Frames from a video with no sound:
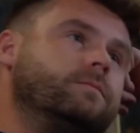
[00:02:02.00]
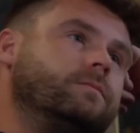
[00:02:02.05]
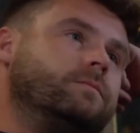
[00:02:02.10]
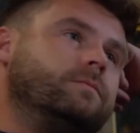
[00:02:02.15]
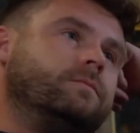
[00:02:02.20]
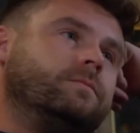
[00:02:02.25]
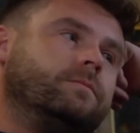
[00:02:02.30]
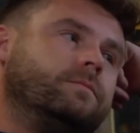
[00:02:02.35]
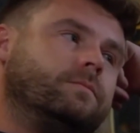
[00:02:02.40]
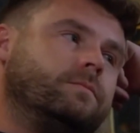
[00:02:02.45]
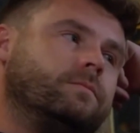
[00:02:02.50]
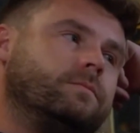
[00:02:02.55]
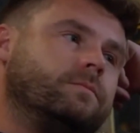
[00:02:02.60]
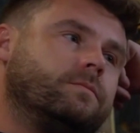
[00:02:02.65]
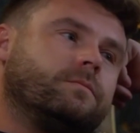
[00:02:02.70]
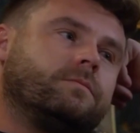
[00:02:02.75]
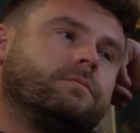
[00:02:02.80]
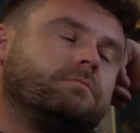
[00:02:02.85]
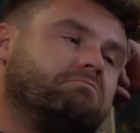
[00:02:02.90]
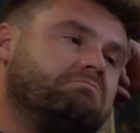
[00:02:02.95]
And
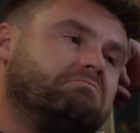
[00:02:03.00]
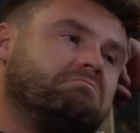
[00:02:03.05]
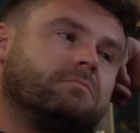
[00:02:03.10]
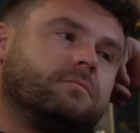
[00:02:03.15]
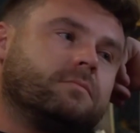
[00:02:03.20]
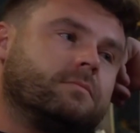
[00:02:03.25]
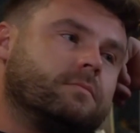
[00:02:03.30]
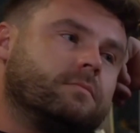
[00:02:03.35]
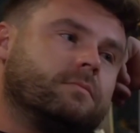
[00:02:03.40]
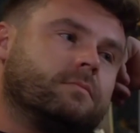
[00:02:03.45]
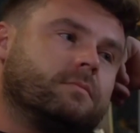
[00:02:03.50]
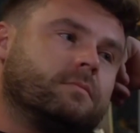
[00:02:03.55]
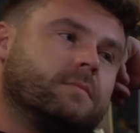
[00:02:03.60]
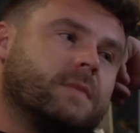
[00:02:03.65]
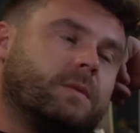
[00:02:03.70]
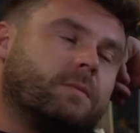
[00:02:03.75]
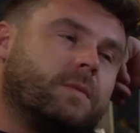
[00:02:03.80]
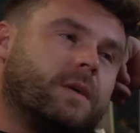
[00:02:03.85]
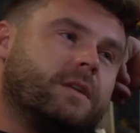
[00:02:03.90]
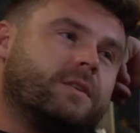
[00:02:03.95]

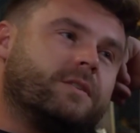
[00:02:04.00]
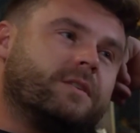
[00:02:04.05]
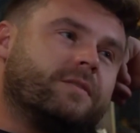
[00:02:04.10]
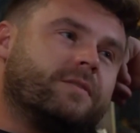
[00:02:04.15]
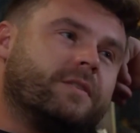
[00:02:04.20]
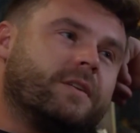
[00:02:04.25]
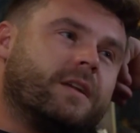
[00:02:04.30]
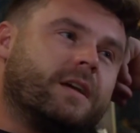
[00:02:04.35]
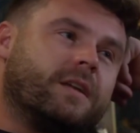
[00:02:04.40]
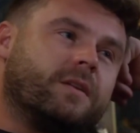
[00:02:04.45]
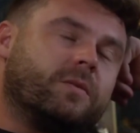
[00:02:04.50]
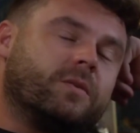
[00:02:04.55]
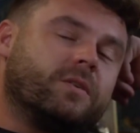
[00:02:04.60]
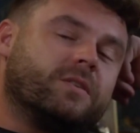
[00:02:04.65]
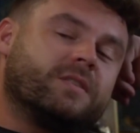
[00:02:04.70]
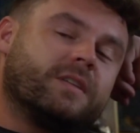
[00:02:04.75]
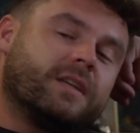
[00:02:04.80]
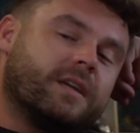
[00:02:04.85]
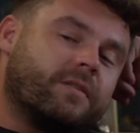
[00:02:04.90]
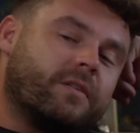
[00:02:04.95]
why does it feel like the
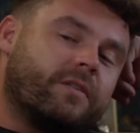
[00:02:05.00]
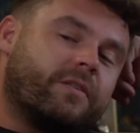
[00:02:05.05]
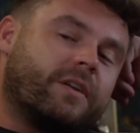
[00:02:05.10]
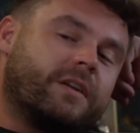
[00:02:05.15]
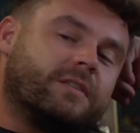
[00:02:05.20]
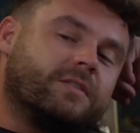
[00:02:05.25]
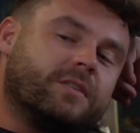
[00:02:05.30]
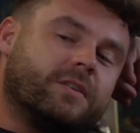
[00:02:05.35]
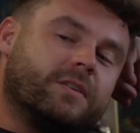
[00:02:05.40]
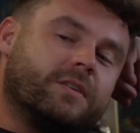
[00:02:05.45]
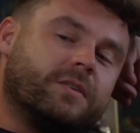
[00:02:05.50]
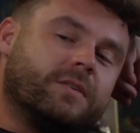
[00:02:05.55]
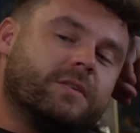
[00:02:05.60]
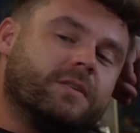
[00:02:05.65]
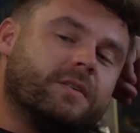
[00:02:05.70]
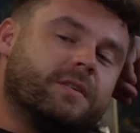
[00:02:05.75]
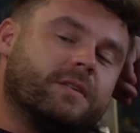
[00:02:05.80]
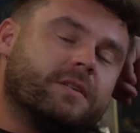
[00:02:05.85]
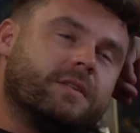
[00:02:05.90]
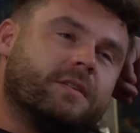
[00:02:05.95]
worst thing I've ever had to do?